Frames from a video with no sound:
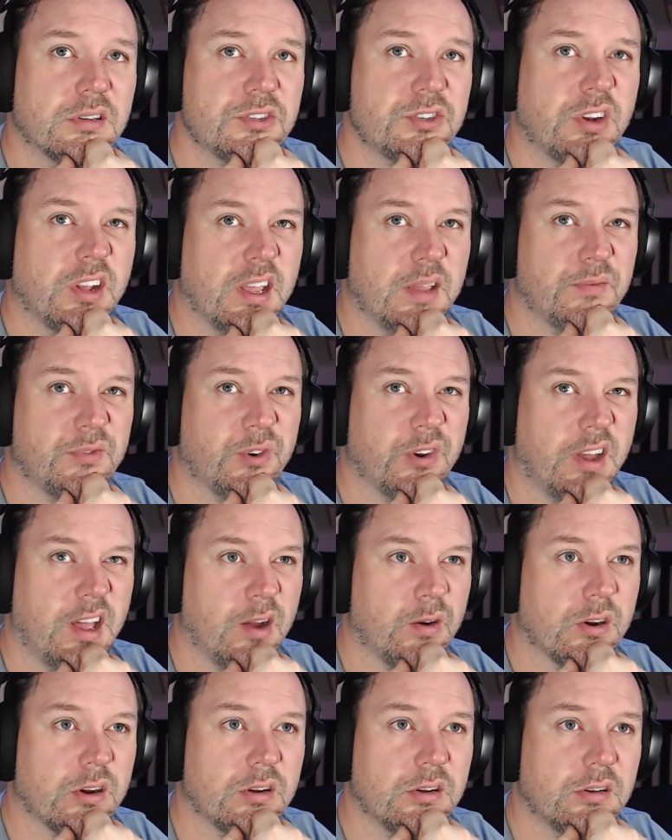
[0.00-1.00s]
Should I aim for an
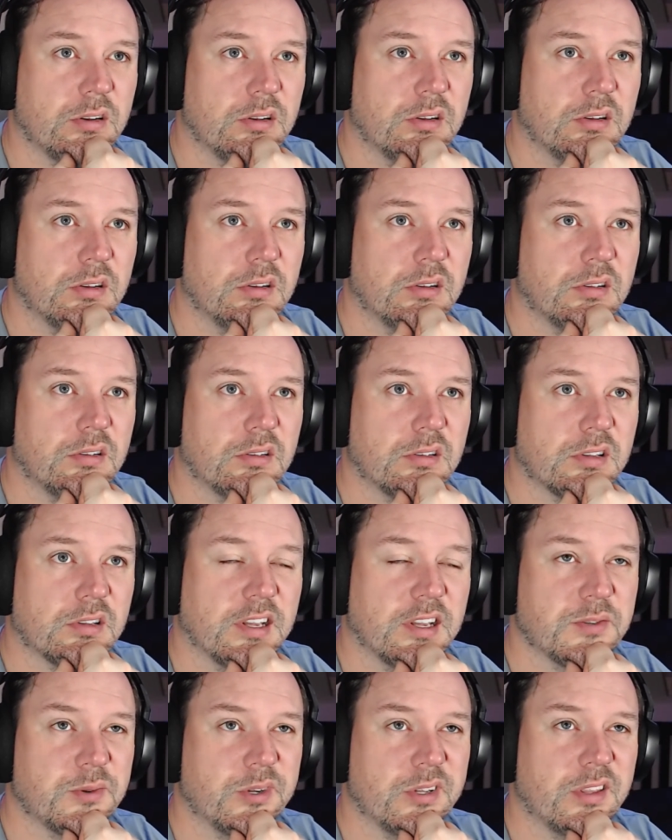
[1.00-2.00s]
hour?
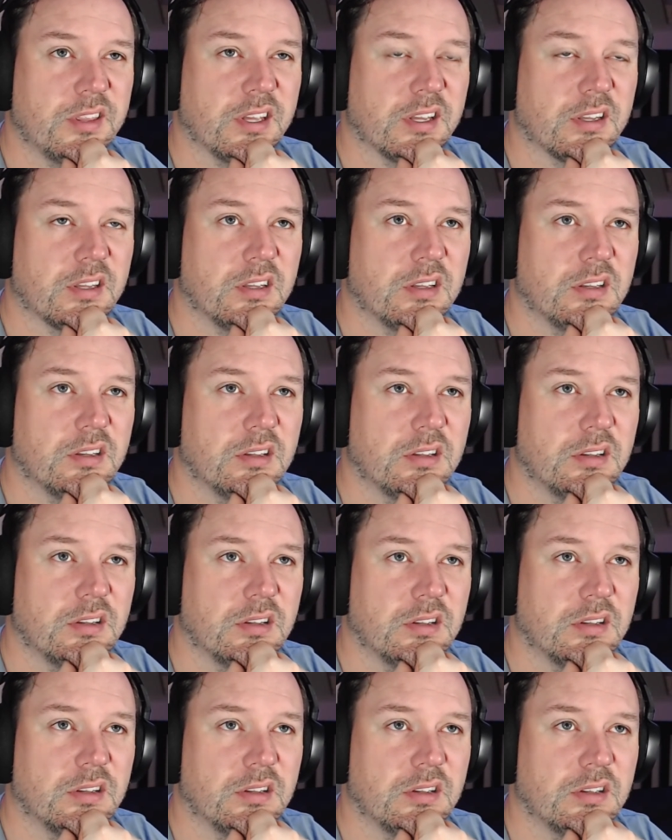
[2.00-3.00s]
Guys, what do you think?
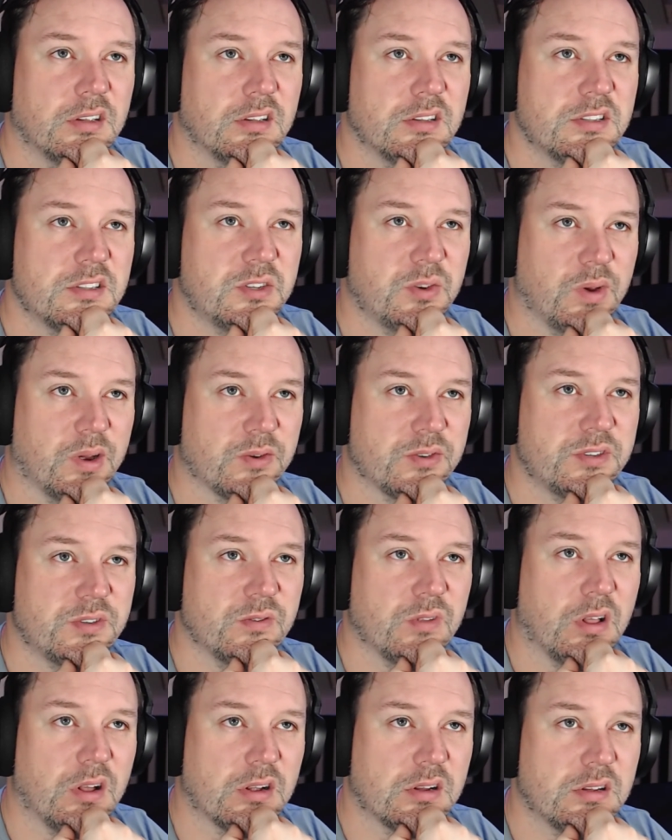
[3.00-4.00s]
Is 2 hours
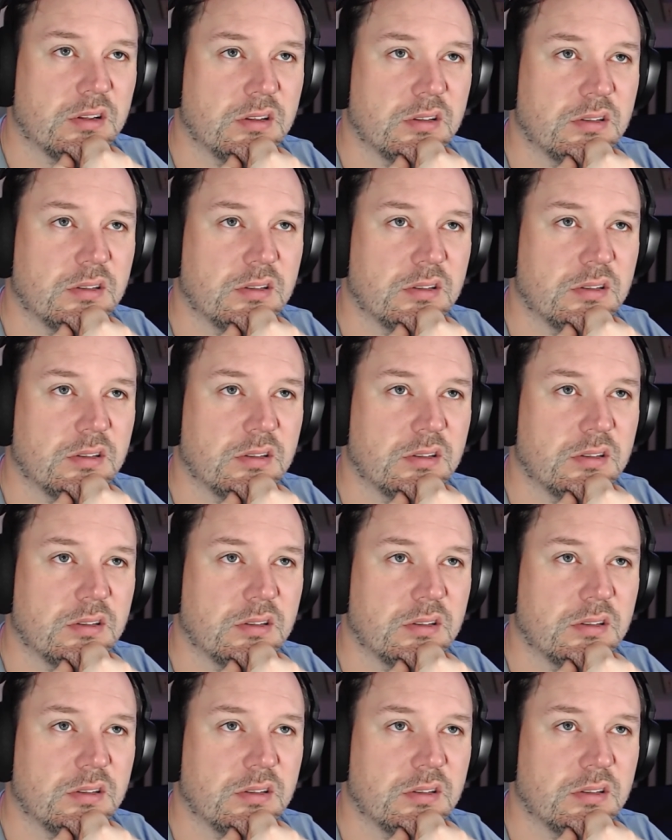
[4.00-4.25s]
too long?